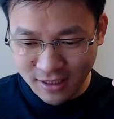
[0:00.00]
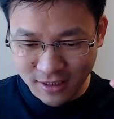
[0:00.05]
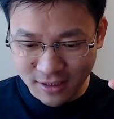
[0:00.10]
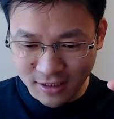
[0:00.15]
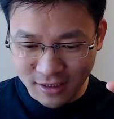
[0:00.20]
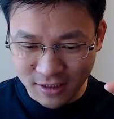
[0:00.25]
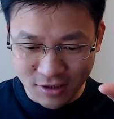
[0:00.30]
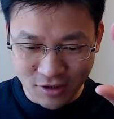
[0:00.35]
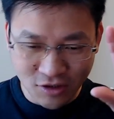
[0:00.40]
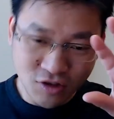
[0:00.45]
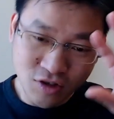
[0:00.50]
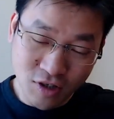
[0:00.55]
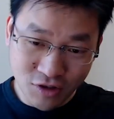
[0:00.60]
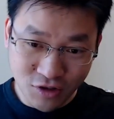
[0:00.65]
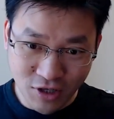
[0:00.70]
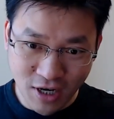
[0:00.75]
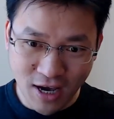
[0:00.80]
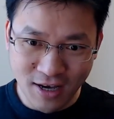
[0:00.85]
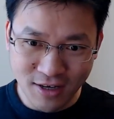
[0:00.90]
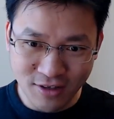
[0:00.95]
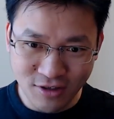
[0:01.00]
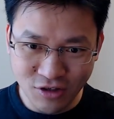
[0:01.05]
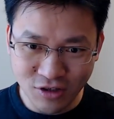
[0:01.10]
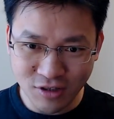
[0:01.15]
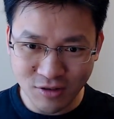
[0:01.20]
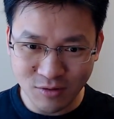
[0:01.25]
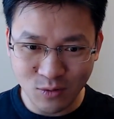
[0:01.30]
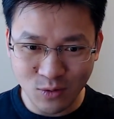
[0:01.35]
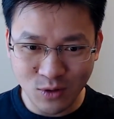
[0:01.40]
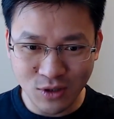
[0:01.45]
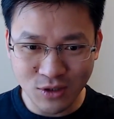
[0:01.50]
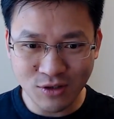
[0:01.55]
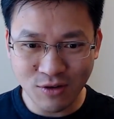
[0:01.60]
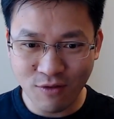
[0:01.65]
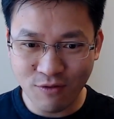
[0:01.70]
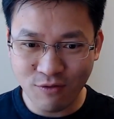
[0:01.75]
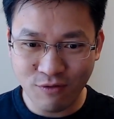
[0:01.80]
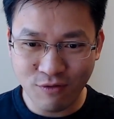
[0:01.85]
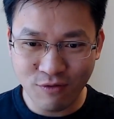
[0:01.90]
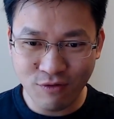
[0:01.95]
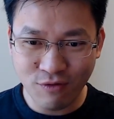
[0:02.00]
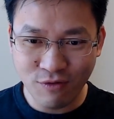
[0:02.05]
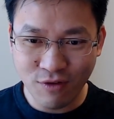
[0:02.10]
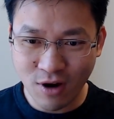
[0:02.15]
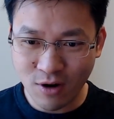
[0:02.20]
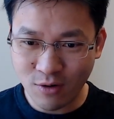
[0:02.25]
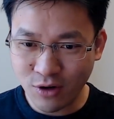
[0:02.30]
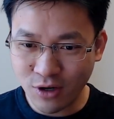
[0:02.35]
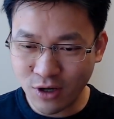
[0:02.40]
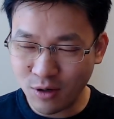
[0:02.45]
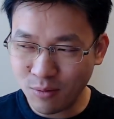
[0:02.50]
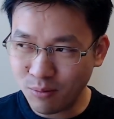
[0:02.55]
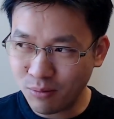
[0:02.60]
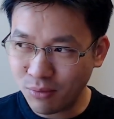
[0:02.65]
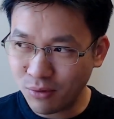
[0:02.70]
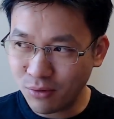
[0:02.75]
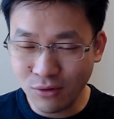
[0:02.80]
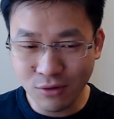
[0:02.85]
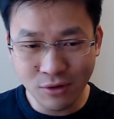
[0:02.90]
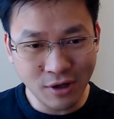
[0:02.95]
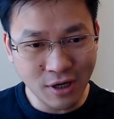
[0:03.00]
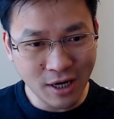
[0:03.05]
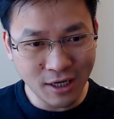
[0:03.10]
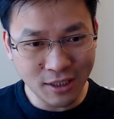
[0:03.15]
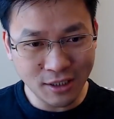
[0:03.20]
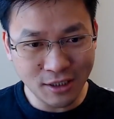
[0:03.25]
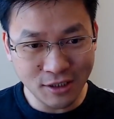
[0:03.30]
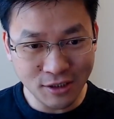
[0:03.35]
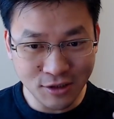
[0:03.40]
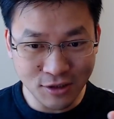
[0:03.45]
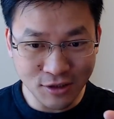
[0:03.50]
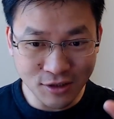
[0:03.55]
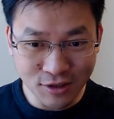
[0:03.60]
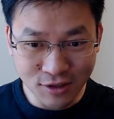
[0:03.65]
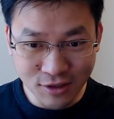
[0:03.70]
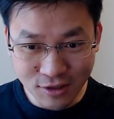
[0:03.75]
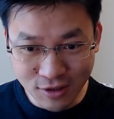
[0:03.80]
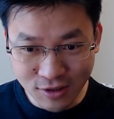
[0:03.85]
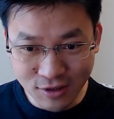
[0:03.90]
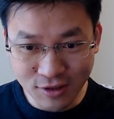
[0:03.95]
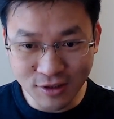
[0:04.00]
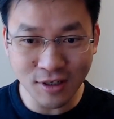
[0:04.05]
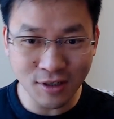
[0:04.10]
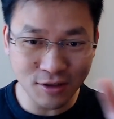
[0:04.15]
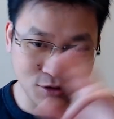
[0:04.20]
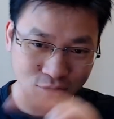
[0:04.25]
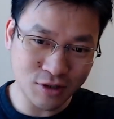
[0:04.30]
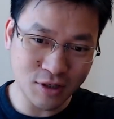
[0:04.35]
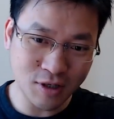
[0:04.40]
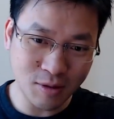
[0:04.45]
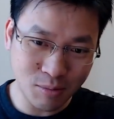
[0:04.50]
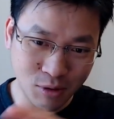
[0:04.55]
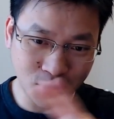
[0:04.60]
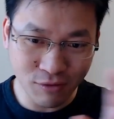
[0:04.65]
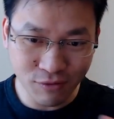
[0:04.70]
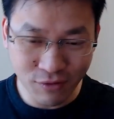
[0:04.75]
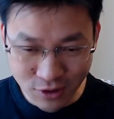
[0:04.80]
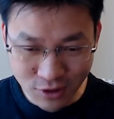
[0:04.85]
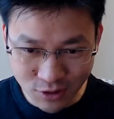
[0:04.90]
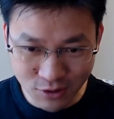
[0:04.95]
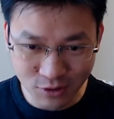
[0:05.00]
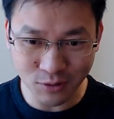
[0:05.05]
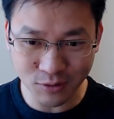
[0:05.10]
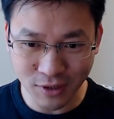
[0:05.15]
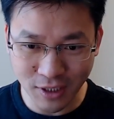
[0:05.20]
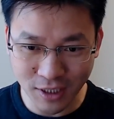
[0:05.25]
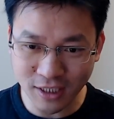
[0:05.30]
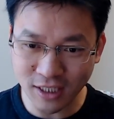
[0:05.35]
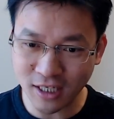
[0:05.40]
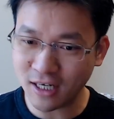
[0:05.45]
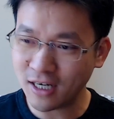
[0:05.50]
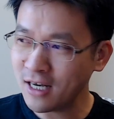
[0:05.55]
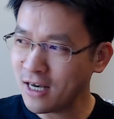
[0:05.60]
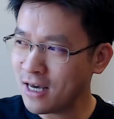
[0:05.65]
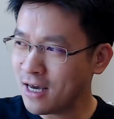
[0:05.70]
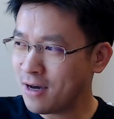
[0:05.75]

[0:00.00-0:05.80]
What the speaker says: the search engine was very poor at search the professional data,